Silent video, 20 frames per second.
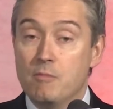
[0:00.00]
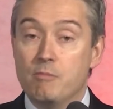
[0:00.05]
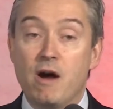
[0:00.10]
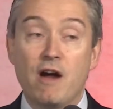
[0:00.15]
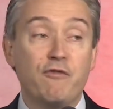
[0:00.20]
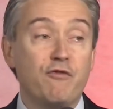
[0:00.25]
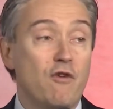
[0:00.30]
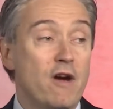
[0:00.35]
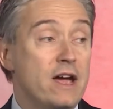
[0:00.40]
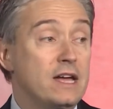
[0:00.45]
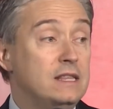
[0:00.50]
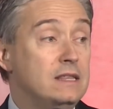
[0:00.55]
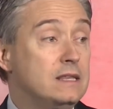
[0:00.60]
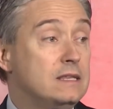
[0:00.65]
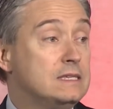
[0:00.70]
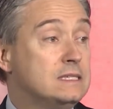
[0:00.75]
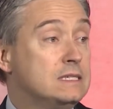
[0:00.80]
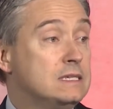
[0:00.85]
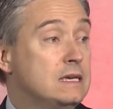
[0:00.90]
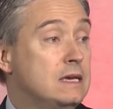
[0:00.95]
My
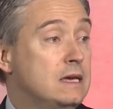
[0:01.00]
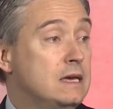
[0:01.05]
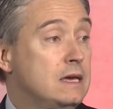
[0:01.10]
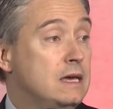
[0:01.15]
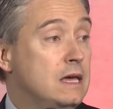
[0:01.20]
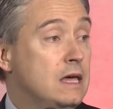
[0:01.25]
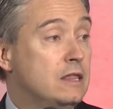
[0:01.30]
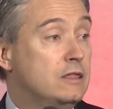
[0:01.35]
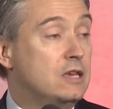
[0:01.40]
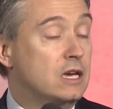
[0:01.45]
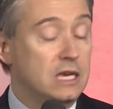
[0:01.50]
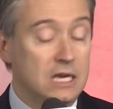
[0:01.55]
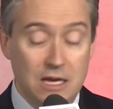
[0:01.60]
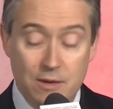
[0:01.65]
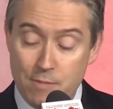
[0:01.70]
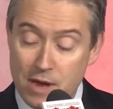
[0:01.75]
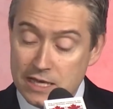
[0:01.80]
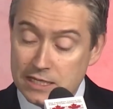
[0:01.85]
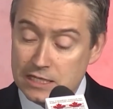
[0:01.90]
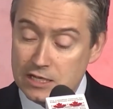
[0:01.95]
friends, the
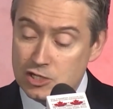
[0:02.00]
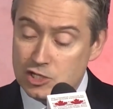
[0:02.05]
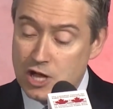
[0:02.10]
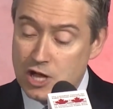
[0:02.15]
key message